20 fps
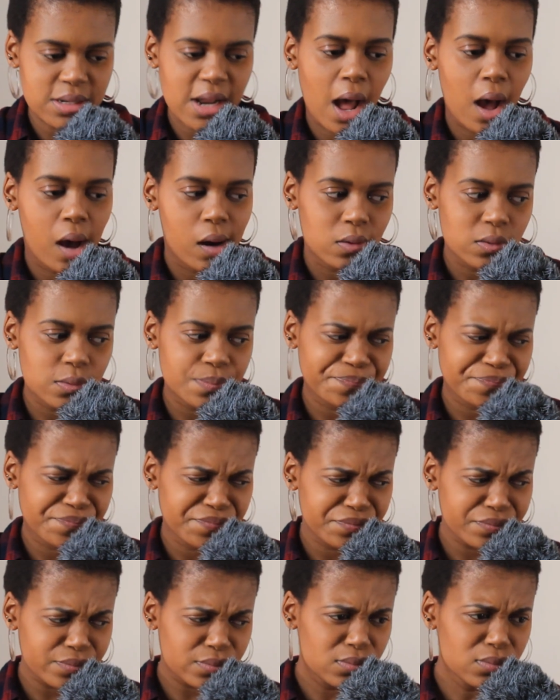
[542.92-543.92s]
Now,
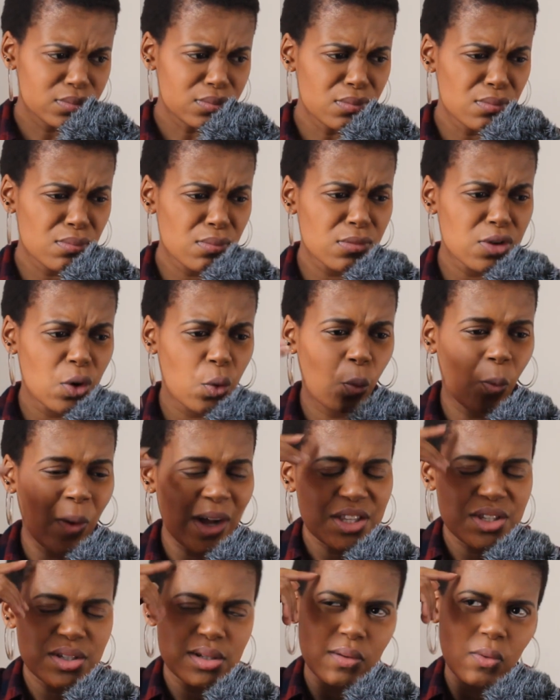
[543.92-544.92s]

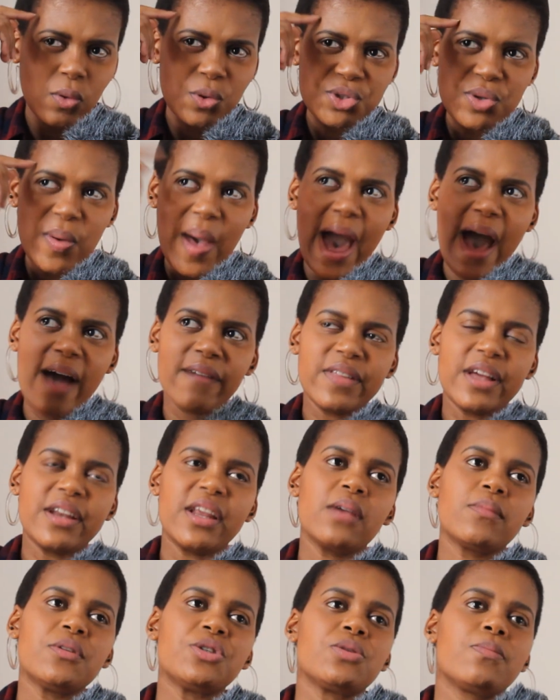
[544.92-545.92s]
once you also have
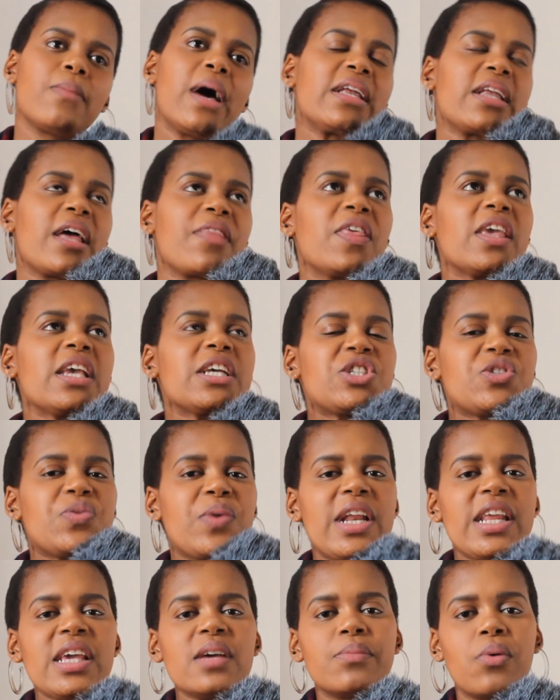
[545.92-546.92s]
that image in mind, I think it's
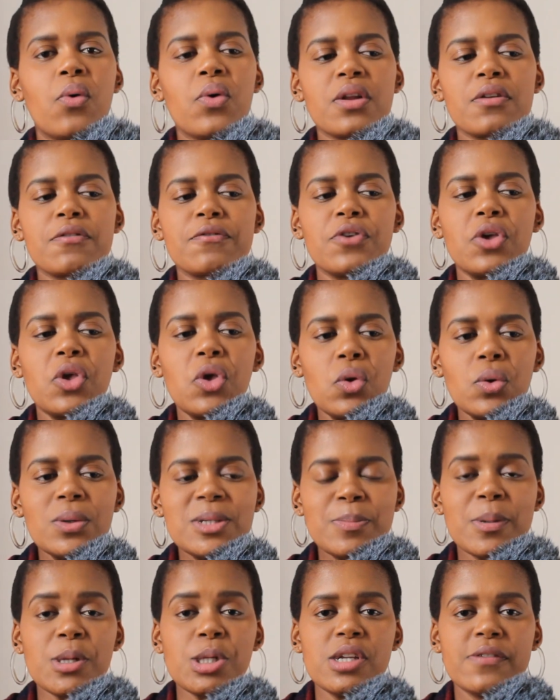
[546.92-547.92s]
really important for you,
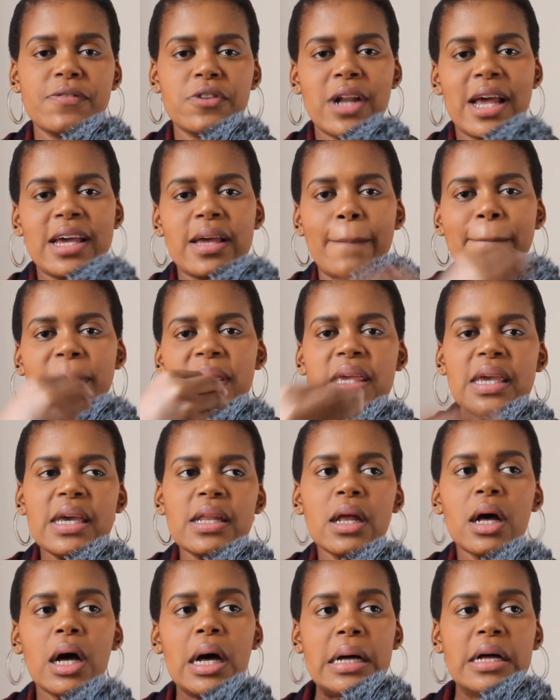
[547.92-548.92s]
especially if you're like a
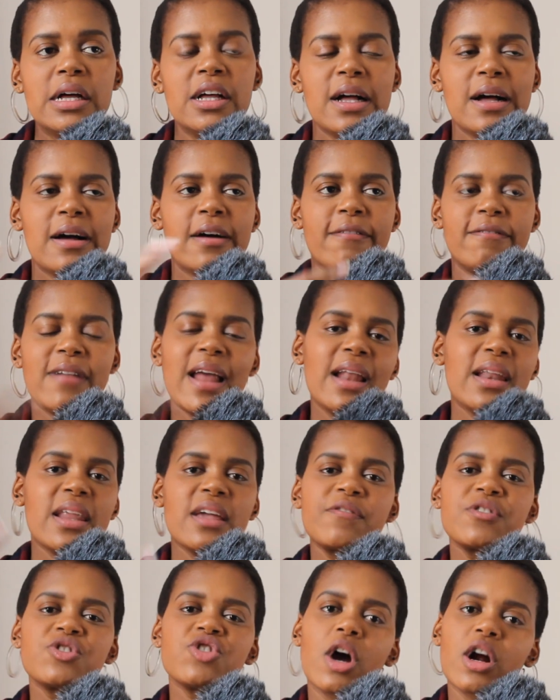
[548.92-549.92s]
beginner
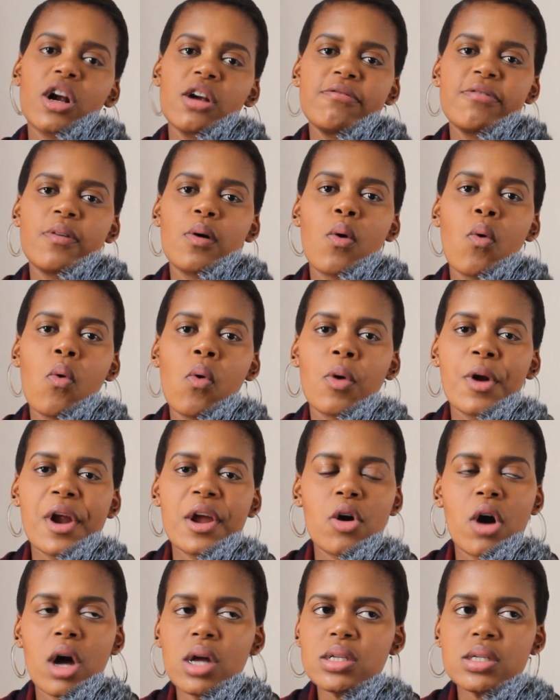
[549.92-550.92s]
Flatlay photographer or
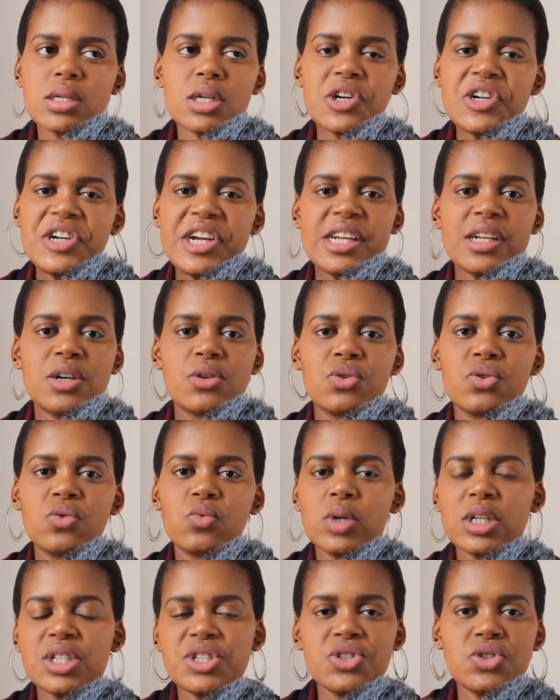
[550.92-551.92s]
a content creator who
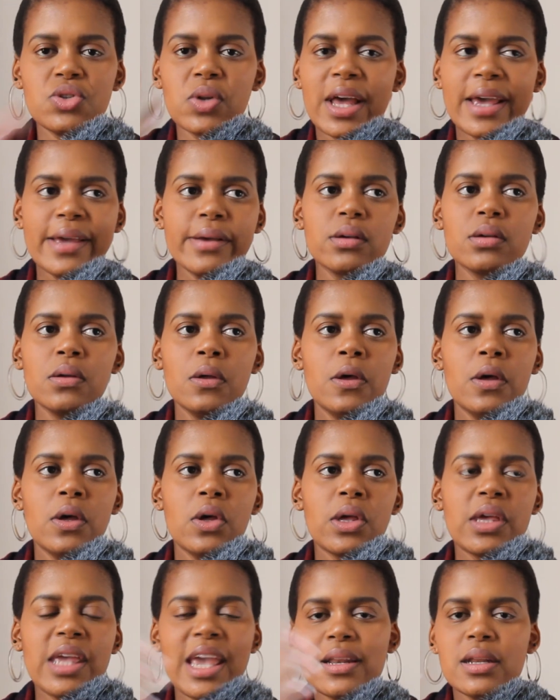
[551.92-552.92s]
wants to like
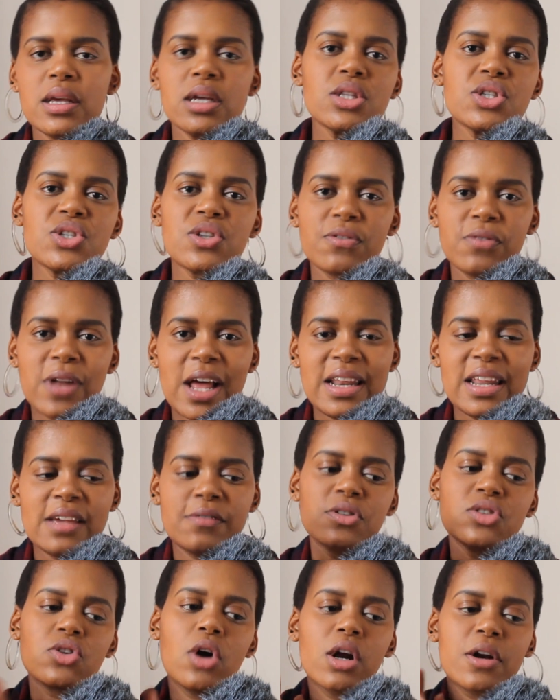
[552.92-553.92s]
get into Flatlay
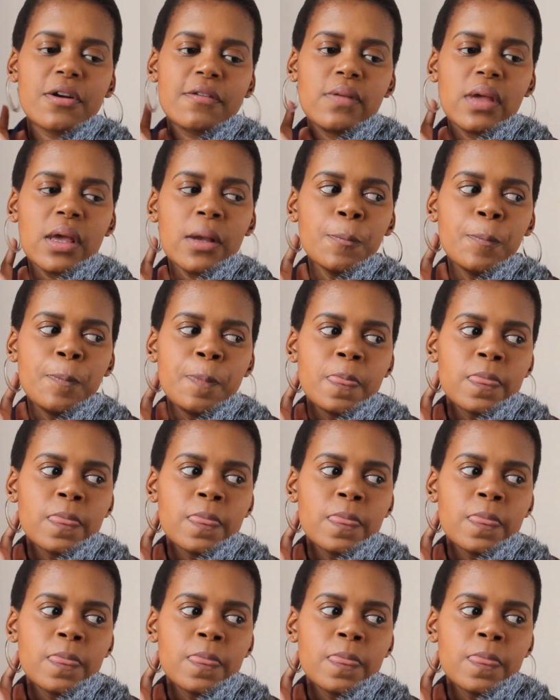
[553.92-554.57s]
photography,